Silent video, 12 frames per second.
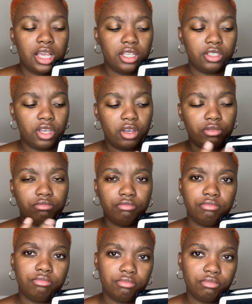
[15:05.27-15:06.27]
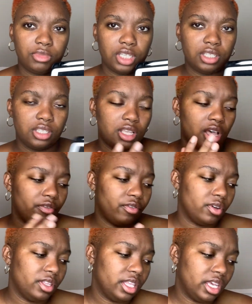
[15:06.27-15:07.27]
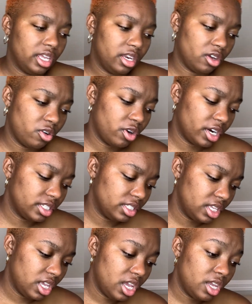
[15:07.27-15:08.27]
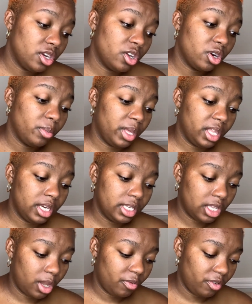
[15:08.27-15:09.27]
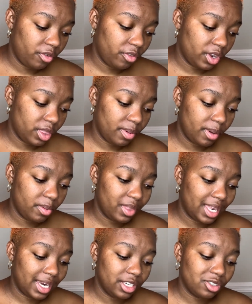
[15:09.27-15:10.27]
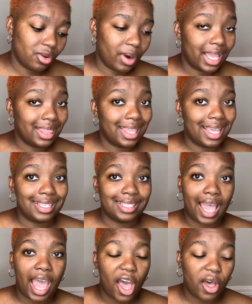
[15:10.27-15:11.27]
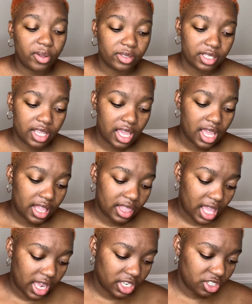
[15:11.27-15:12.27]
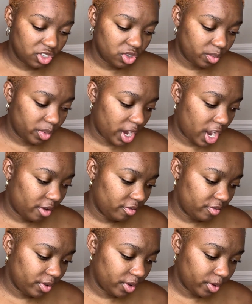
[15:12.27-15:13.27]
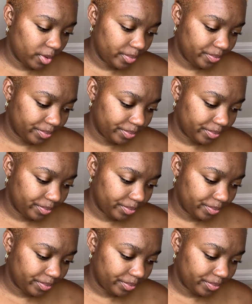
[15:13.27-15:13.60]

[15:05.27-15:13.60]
So this is helpful. And then of course, notability is helpful for the people that need to write things out. That is super helpful.